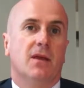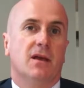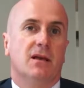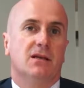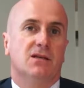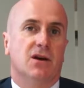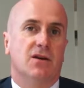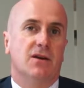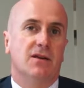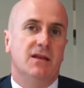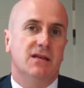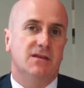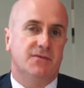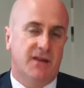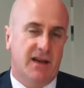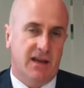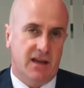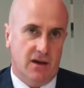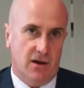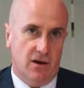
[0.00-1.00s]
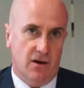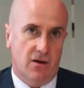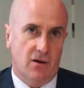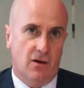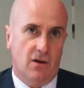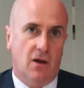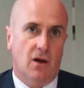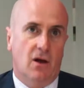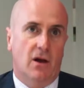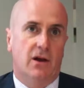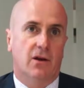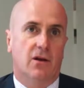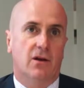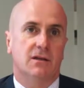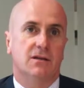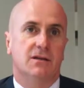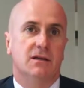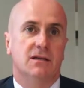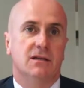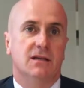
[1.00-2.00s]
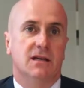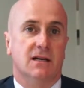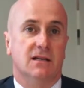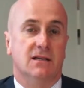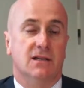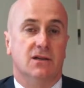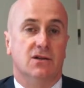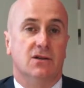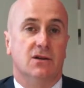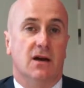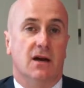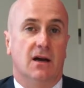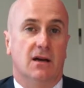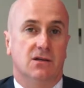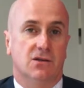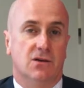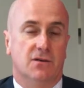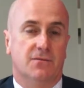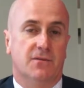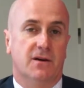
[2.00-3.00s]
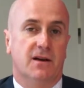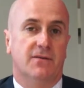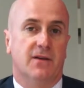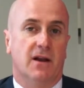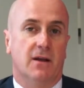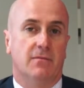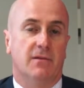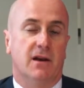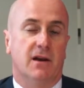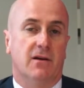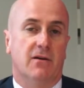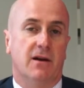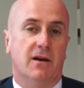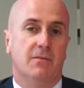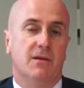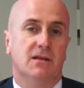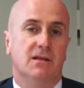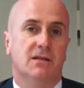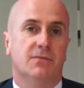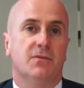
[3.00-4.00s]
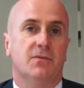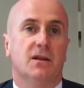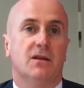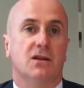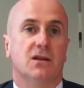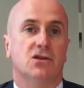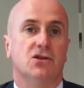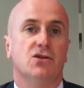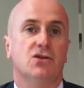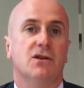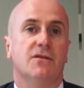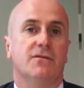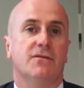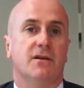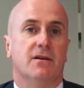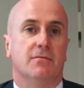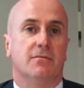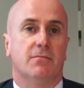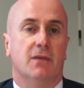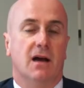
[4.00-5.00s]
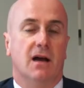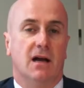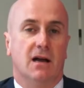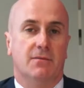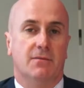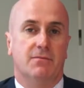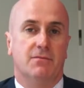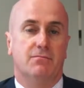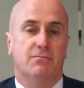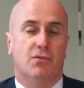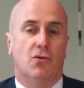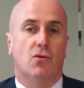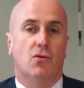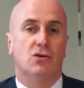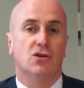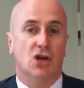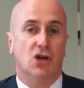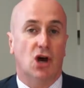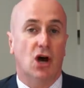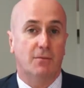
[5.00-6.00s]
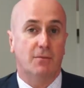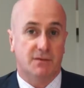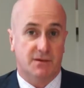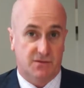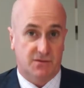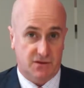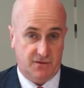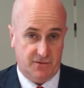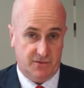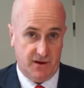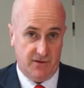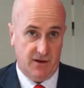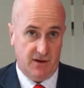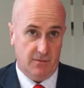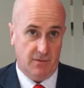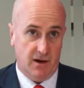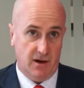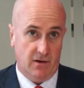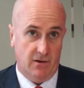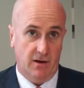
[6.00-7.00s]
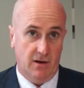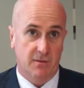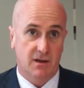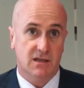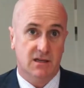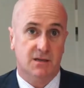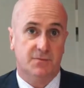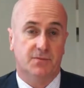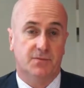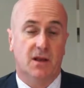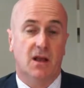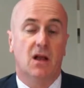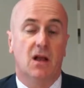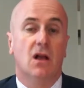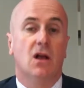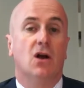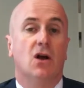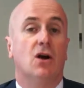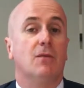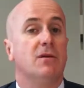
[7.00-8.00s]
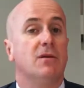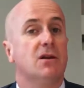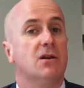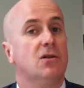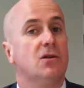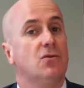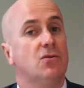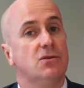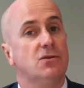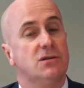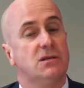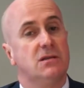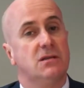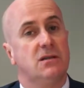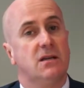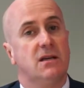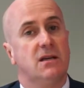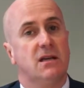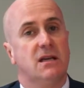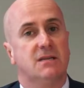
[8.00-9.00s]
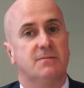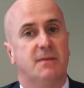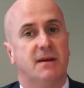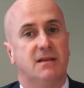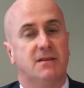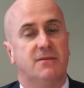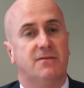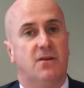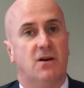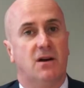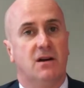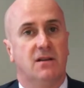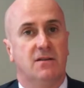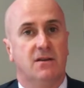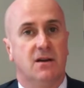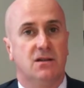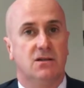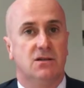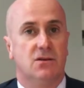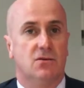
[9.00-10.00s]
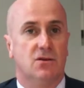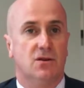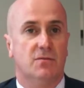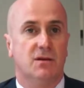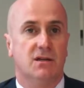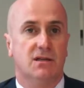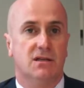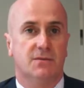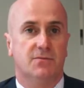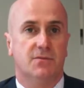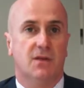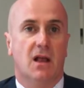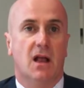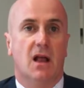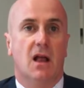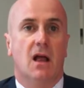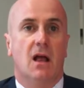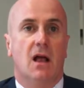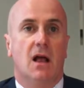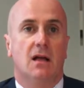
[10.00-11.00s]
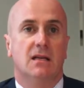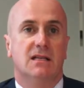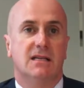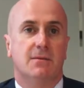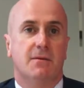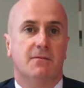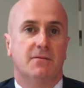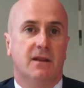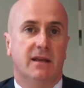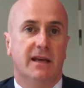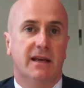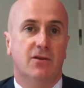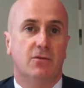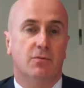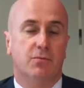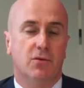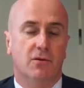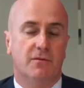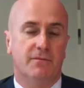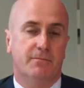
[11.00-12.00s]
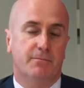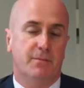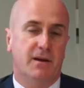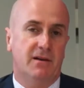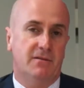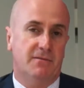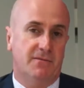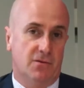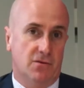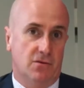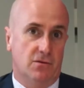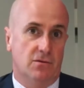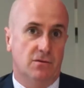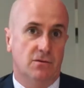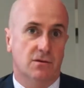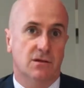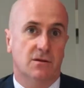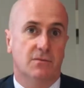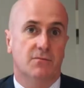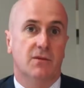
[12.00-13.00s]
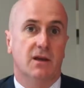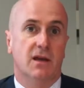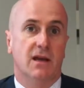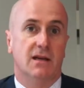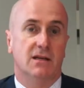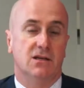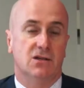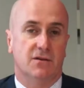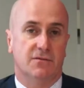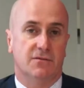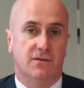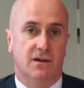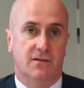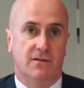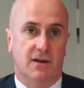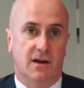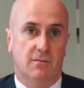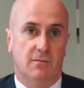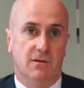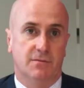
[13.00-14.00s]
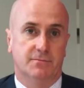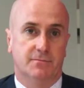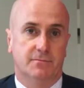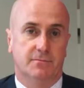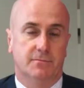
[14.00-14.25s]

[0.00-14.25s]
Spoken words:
So in this video, I'd like to discuss the software development agreements, two different broad types of software development agreements, common clauses that you'd expect to find in those documents, and some of the legal pitfalls in software development.